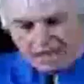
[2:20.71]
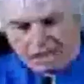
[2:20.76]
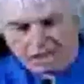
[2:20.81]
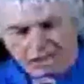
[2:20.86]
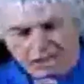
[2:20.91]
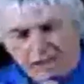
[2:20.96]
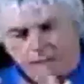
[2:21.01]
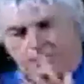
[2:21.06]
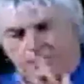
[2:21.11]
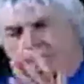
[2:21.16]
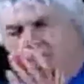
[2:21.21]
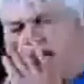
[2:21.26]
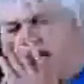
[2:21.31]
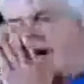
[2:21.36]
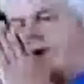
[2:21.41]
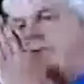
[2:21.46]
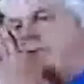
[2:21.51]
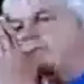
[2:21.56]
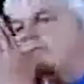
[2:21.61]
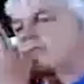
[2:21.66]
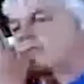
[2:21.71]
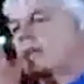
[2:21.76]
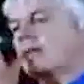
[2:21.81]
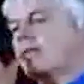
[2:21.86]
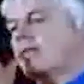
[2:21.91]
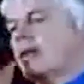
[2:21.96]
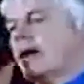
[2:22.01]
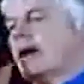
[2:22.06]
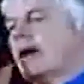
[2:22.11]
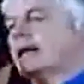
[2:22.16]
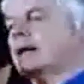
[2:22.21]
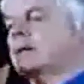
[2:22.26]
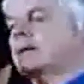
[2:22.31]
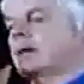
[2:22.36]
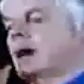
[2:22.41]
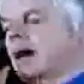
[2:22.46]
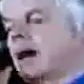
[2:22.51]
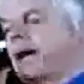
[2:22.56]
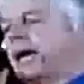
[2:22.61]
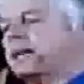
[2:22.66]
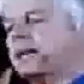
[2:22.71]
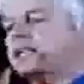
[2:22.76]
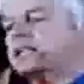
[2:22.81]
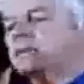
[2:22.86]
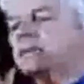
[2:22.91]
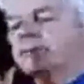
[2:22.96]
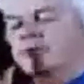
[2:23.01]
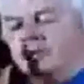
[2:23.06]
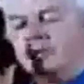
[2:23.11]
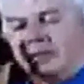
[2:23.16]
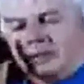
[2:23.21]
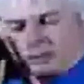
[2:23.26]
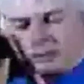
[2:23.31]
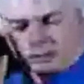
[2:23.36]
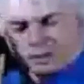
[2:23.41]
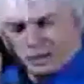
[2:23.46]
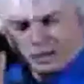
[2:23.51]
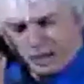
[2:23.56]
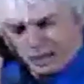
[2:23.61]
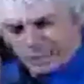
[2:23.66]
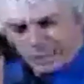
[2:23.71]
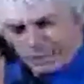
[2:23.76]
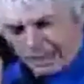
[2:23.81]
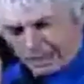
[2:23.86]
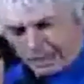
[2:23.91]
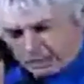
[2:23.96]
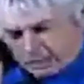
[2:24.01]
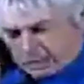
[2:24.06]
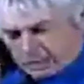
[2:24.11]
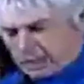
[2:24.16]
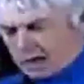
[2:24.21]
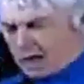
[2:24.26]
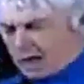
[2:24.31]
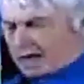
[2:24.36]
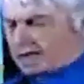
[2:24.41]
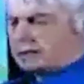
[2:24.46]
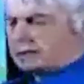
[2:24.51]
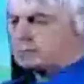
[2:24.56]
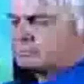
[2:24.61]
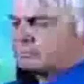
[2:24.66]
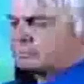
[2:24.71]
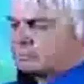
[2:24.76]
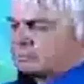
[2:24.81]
is sometimes that energy field just outside